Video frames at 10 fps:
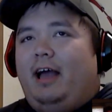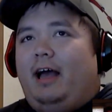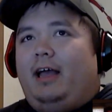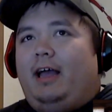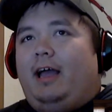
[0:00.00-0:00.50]

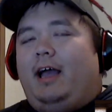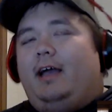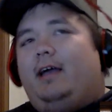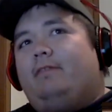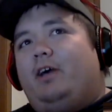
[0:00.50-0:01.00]

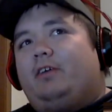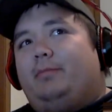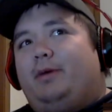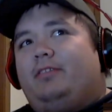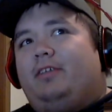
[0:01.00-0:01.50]
I've talked
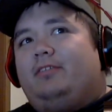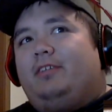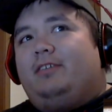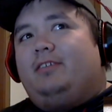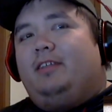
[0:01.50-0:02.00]
about this, and
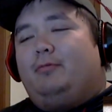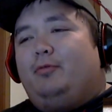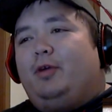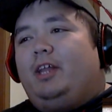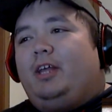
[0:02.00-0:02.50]
I said
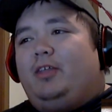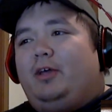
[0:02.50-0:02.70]
the